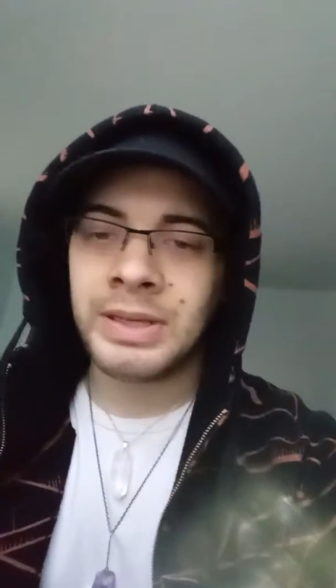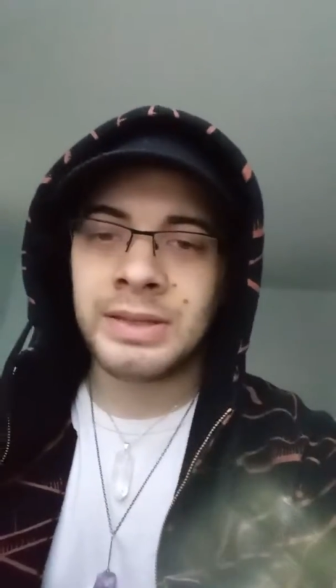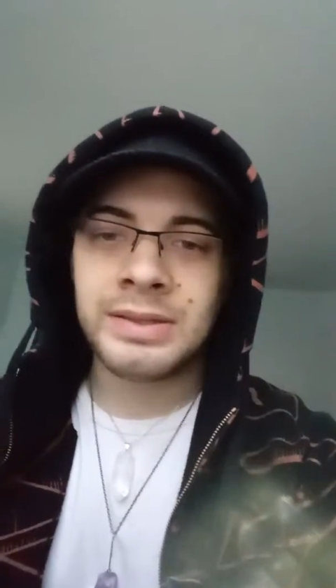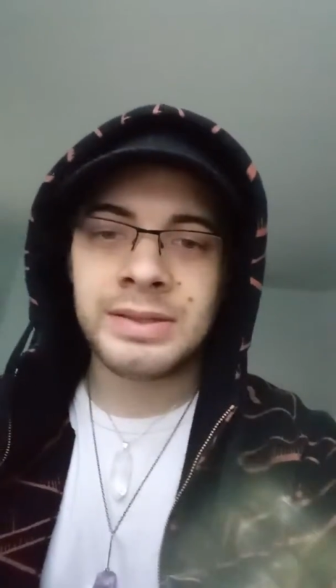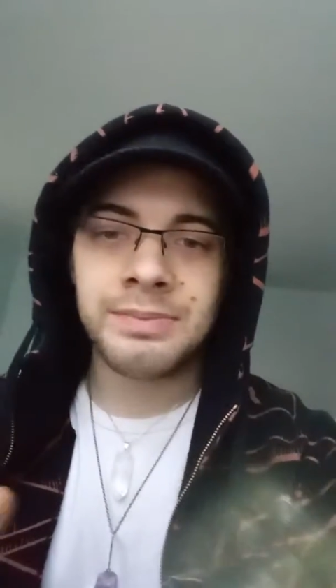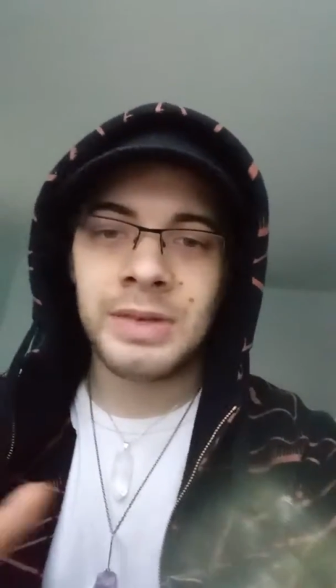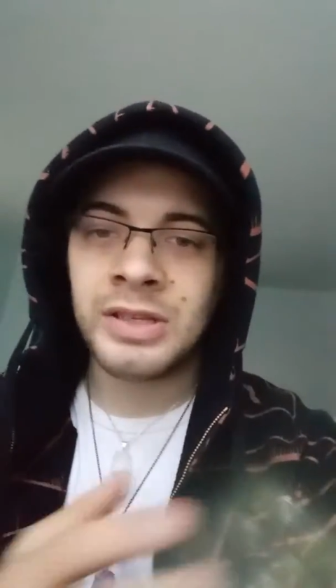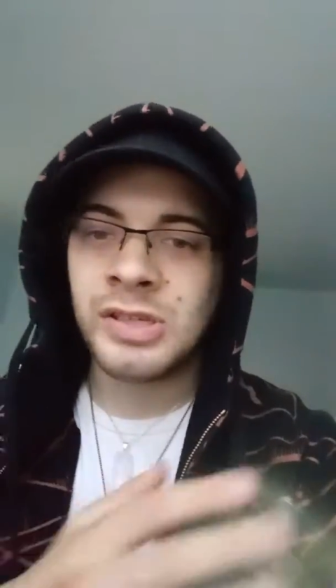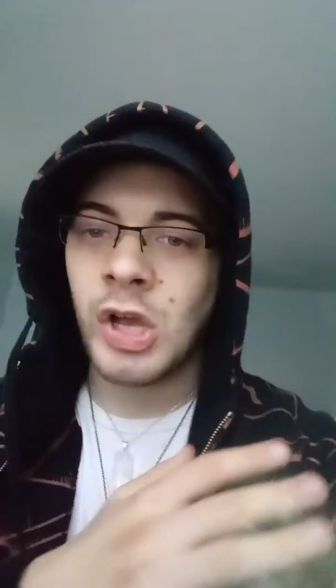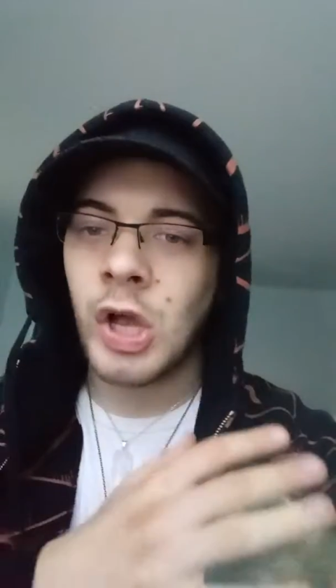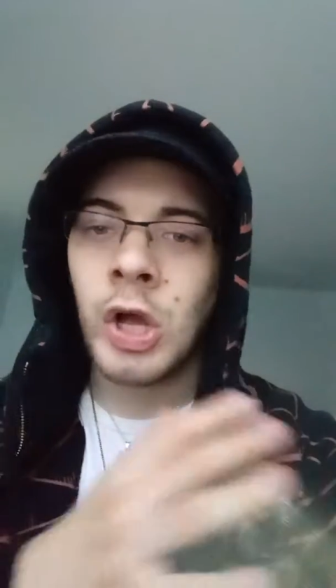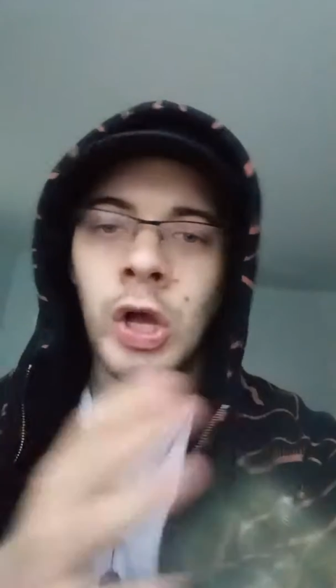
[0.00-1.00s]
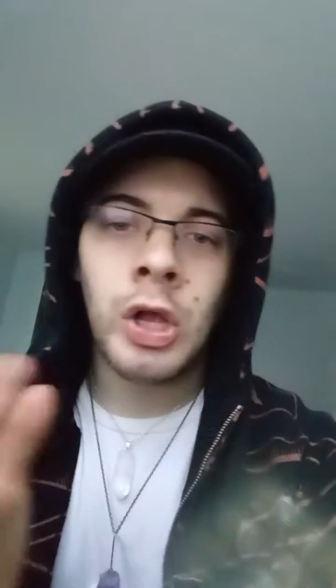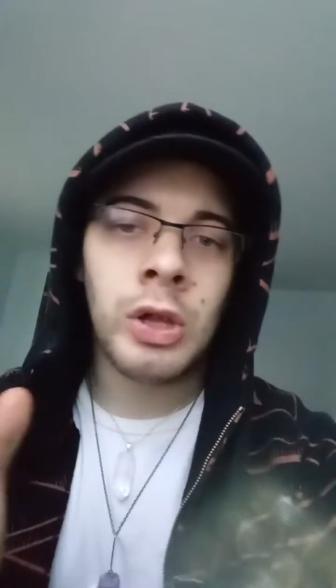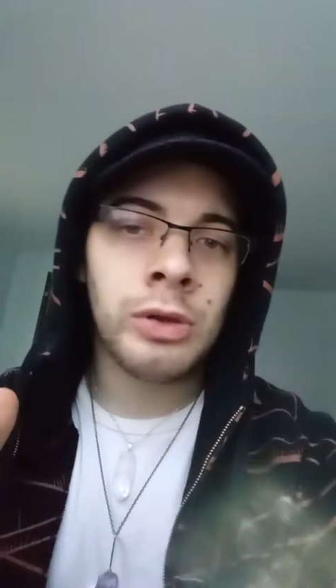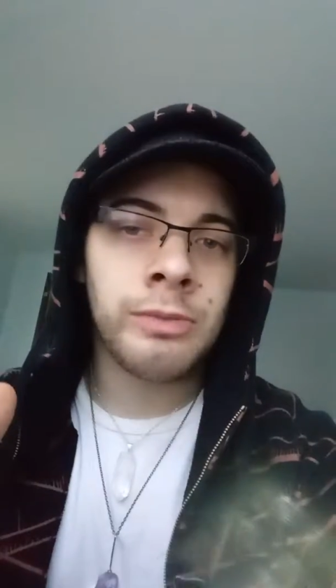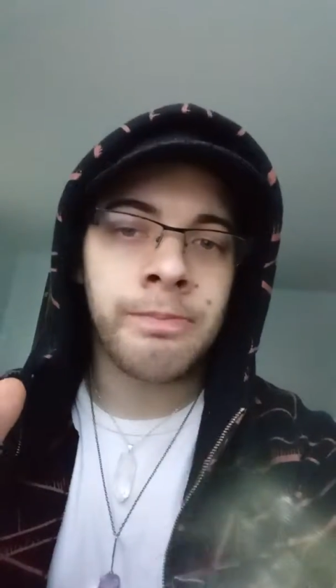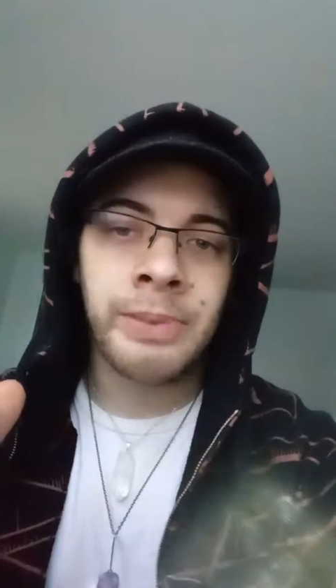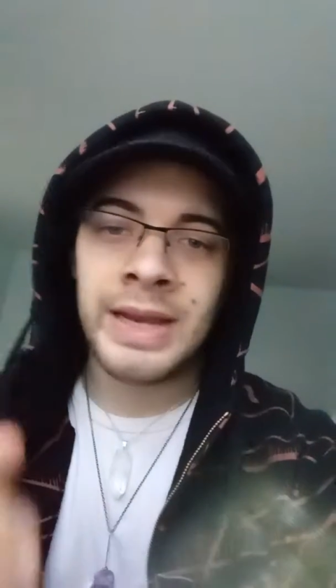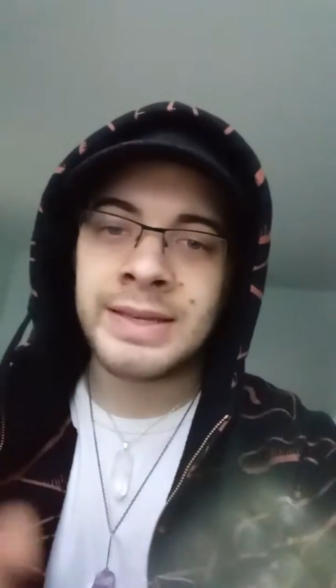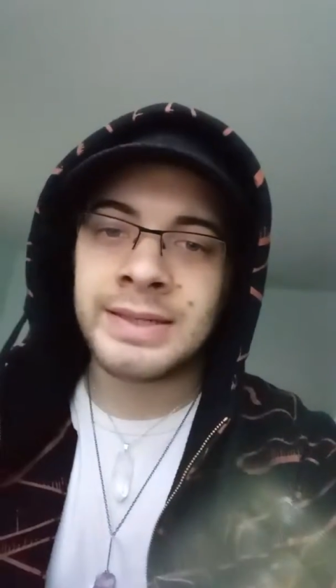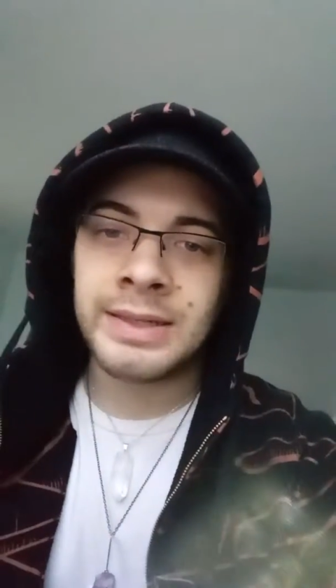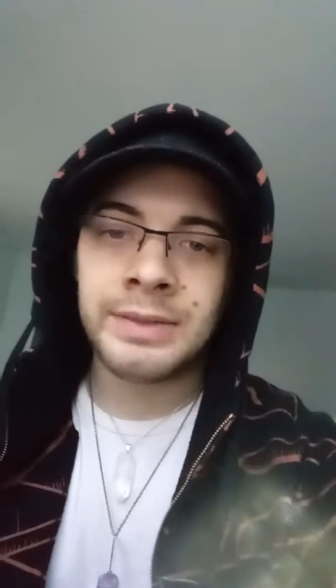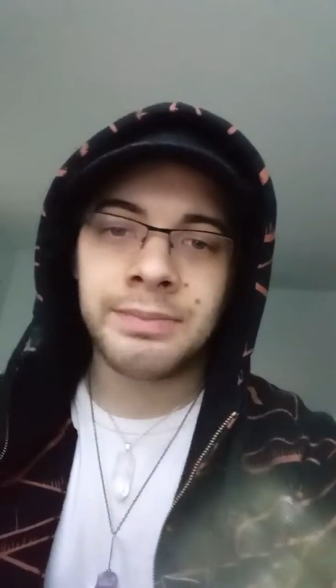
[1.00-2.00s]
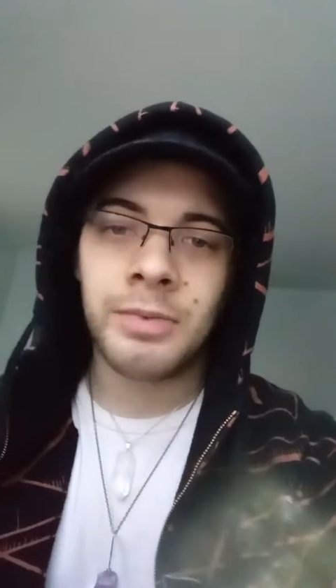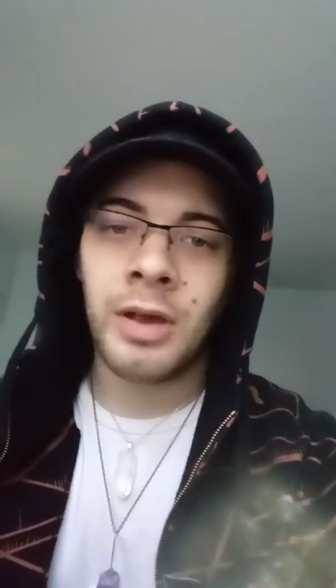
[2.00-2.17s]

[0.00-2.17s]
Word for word: It's it's all basic